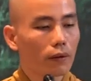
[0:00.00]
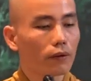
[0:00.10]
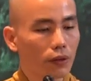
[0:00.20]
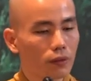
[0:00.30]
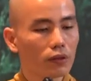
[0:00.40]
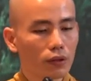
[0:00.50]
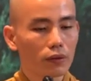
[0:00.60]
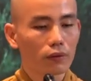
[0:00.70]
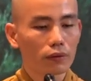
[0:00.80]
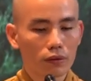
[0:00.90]
you
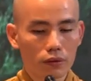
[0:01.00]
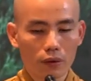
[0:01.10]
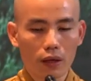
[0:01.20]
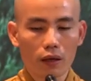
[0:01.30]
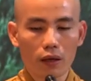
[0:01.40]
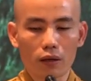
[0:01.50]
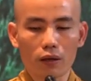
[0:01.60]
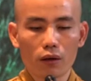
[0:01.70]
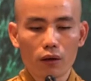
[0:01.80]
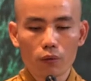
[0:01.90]
too, to get
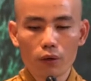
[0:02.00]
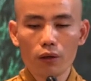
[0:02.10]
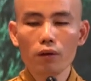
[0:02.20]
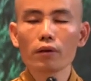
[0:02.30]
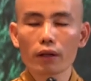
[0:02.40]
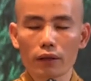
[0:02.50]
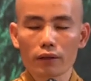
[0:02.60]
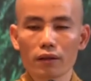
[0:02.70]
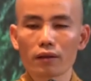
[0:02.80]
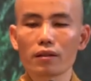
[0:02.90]
there. We look
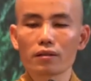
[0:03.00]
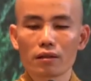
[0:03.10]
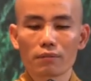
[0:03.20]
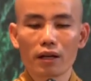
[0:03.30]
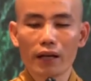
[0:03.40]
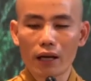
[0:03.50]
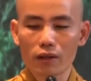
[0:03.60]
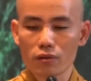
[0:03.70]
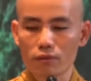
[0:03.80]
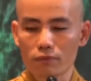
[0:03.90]
at this
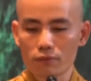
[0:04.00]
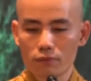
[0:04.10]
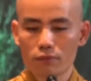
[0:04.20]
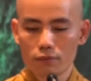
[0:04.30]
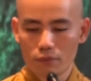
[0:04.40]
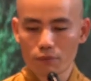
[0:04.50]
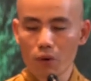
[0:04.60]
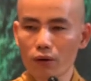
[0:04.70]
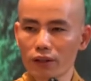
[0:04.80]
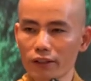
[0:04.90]
mechanism,
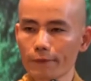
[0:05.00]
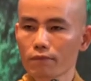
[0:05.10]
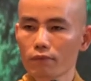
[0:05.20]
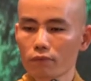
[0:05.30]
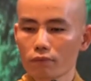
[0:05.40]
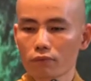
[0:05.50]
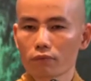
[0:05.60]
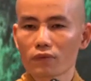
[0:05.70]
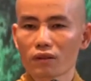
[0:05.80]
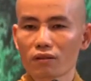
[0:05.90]
body.
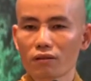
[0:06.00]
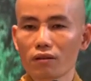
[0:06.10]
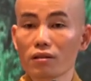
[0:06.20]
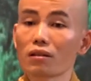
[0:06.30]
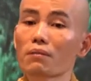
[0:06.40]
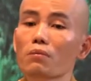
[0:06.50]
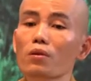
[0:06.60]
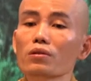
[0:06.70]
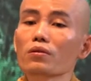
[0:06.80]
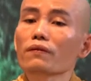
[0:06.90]
It's the
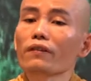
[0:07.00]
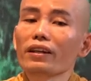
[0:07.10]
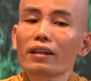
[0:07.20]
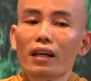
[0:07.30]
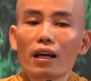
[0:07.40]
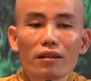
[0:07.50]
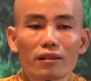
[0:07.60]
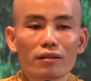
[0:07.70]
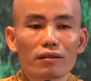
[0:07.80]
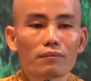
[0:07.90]
most
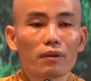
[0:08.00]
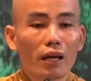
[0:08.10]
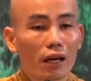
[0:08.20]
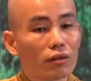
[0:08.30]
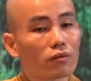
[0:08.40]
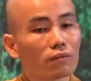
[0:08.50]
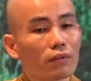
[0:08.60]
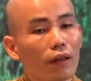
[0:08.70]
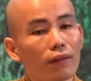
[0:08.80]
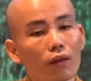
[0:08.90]
sophisticated
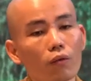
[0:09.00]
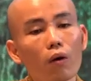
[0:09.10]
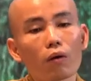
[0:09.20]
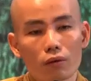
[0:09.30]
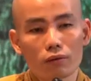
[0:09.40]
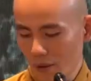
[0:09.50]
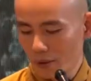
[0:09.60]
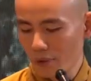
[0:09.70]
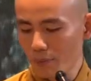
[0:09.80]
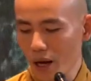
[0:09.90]
mechanism in the world.
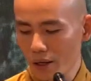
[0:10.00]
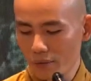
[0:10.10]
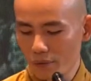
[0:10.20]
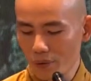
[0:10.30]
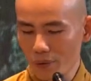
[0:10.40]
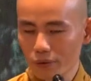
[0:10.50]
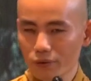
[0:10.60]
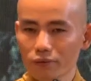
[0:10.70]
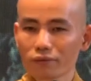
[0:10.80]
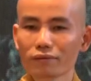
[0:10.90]
We buy a
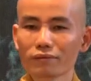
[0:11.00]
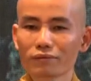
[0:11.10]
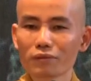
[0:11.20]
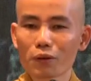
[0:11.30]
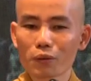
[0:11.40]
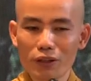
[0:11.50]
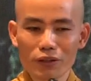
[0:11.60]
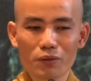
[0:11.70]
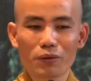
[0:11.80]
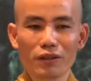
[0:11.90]
phone, we
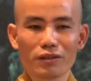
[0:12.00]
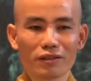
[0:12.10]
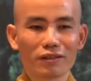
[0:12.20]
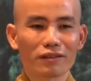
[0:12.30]
need to read